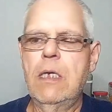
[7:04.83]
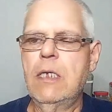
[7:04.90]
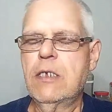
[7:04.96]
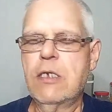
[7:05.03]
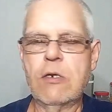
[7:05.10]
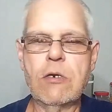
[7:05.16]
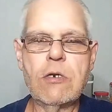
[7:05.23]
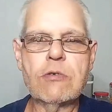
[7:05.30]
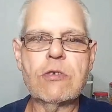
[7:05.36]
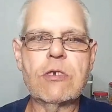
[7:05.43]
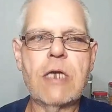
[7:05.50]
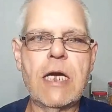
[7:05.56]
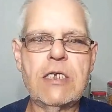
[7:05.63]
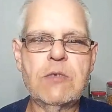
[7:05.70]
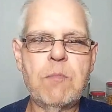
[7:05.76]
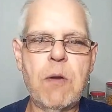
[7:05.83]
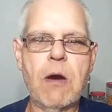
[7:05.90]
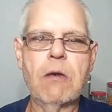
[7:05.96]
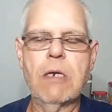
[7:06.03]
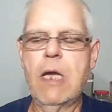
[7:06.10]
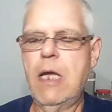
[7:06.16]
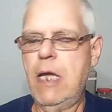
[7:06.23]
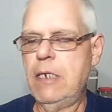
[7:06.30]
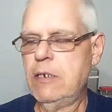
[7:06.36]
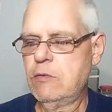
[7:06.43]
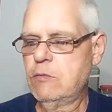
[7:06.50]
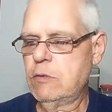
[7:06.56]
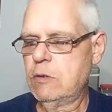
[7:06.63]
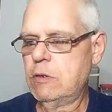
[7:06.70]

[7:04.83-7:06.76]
here's the nice part, and this was